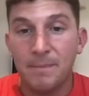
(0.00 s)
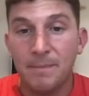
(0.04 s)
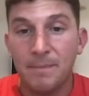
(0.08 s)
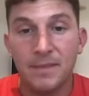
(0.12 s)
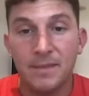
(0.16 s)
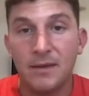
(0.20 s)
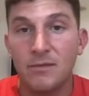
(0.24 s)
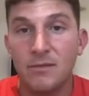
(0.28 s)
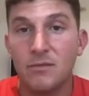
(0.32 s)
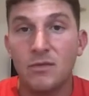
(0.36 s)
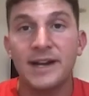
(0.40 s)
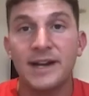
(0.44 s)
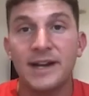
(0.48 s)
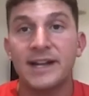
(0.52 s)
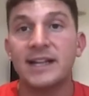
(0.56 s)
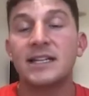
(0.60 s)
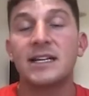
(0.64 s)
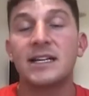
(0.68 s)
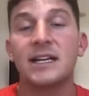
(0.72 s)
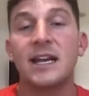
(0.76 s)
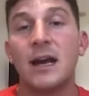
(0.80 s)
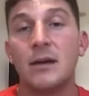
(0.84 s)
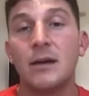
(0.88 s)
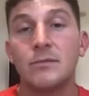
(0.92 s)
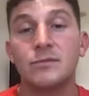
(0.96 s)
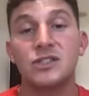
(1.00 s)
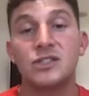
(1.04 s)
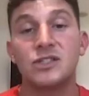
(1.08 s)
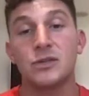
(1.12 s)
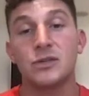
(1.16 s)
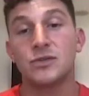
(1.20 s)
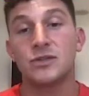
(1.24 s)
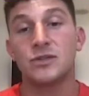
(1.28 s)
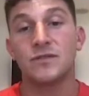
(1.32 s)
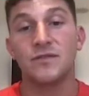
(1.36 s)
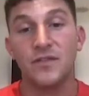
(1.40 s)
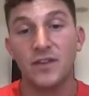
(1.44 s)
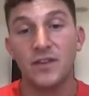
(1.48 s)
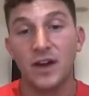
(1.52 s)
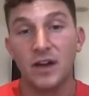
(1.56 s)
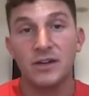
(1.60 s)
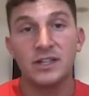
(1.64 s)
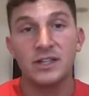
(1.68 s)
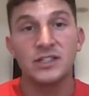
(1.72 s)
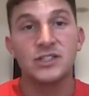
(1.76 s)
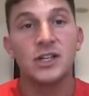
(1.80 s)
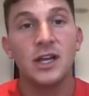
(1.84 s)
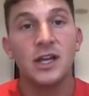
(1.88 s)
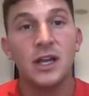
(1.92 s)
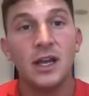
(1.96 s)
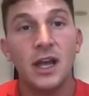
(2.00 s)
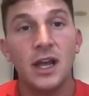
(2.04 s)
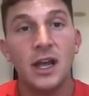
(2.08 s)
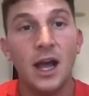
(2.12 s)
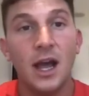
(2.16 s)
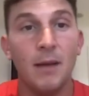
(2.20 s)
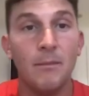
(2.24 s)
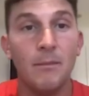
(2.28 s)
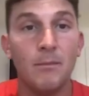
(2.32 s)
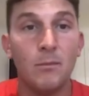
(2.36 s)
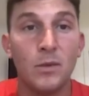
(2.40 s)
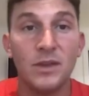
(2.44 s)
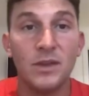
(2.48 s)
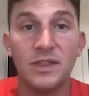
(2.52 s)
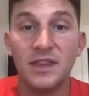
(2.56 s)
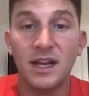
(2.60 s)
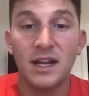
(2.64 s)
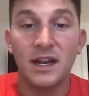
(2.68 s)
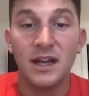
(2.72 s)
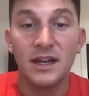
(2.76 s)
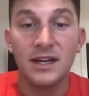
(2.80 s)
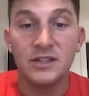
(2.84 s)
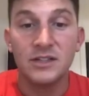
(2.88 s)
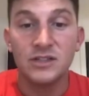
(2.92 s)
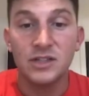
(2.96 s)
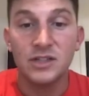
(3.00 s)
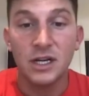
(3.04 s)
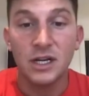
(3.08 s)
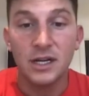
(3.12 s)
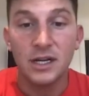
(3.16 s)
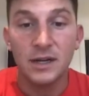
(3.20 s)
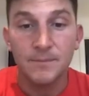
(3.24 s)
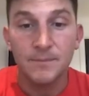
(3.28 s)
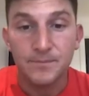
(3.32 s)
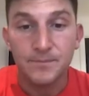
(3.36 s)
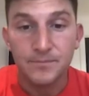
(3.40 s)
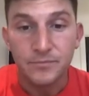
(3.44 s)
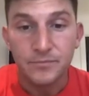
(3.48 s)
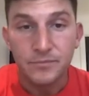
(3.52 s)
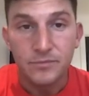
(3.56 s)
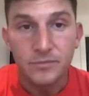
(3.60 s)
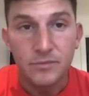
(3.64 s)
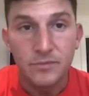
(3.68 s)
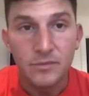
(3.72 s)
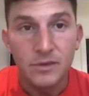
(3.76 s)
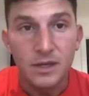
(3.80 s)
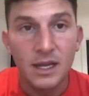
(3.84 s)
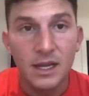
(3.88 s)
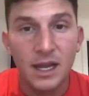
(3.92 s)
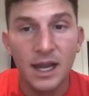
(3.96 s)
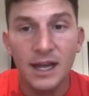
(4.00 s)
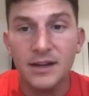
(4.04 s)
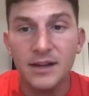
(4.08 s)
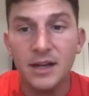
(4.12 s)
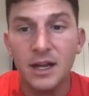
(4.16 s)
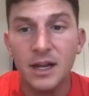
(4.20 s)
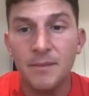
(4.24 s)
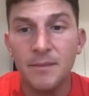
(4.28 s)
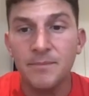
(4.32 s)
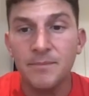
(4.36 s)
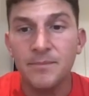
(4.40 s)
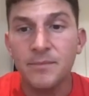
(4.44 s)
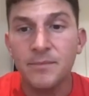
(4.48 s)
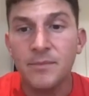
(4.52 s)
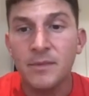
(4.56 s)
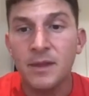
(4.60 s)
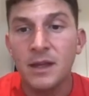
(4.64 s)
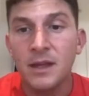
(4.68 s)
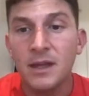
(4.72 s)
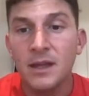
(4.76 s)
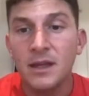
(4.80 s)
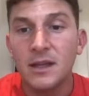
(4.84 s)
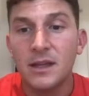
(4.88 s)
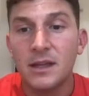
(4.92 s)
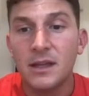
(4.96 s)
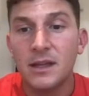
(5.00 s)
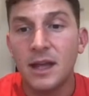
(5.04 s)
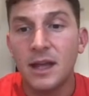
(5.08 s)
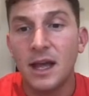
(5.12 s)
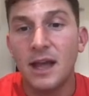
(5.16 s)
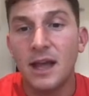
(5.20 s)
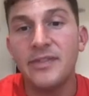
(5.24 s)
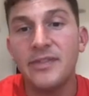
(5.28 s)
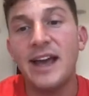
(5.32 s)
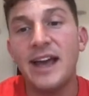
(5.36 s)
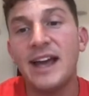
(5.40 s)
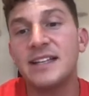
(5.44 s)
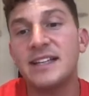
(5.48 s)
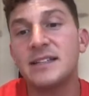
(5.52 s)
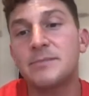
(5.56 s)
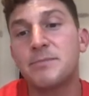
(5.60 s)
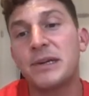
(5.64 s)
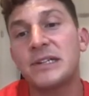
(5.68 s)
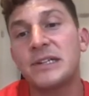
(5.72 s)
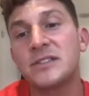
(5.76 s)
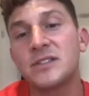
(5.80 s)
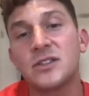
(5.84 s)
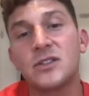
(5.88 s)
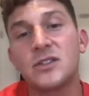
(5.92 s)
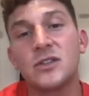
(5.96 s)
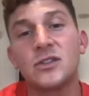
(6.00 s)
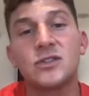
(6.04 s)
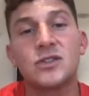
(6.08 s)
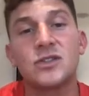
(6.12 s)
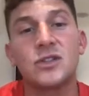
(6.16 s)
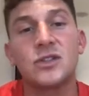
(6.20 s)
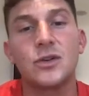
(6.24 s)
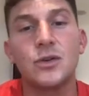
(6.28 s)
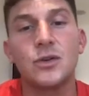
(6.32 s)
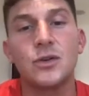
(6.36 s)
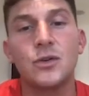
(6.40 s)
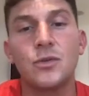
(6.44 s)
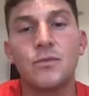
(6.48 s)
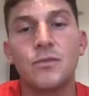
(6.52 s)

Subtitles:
really can help children flourish with their learning journey. And that brings us on to